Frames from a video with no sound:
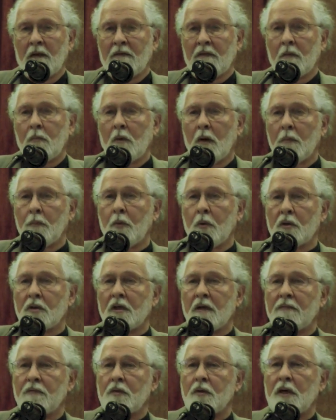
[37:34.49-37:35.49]
From one
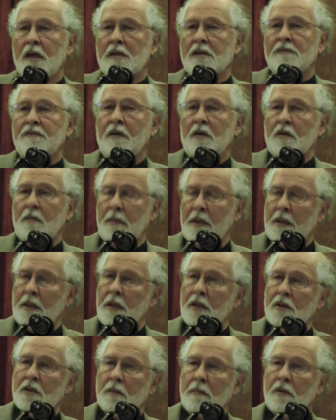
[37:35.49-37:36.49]
point of view, yes,
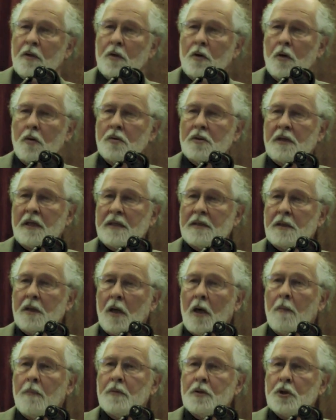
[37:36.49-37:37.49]
fundamentalism arose as
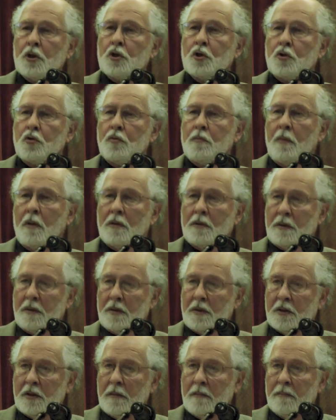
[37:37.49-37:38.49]
an opposition to
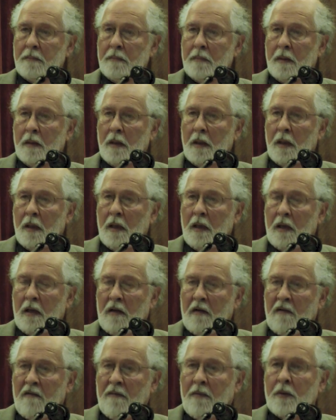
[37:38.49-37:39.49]
modernism.
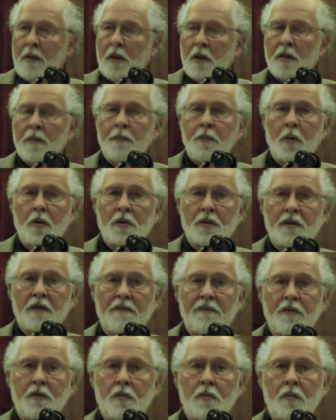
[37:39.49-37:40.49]
From another point
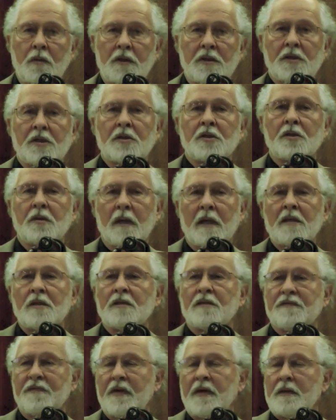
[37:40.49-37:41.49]
of view, it's its
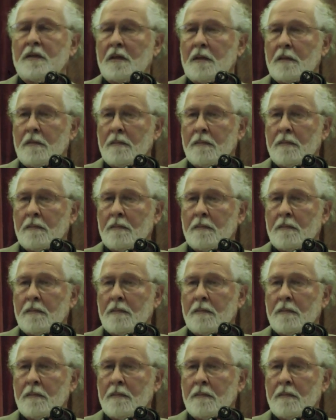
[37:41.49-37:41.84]
greatest friend.